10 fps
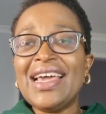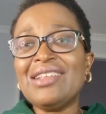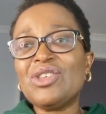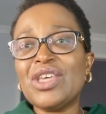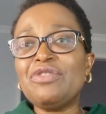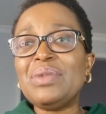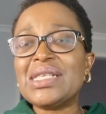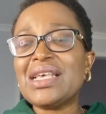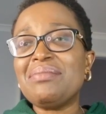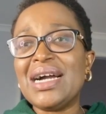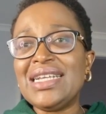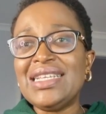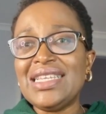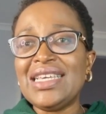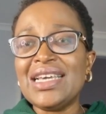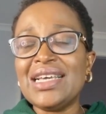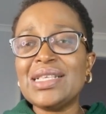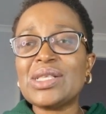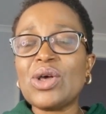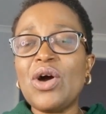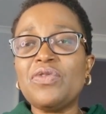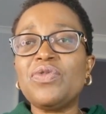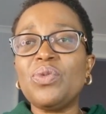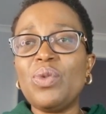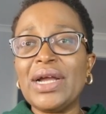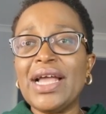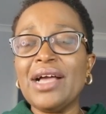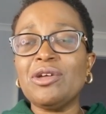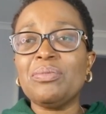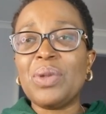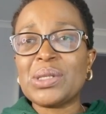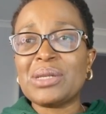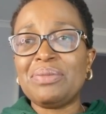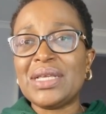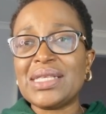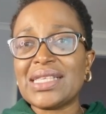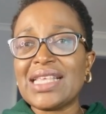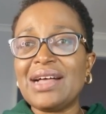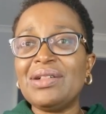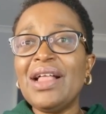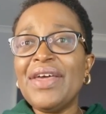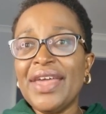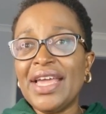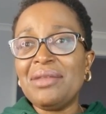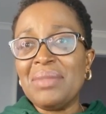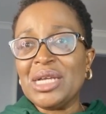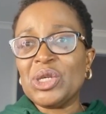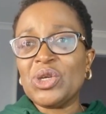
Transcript: and to give me some ideas of what I could possibly sell in my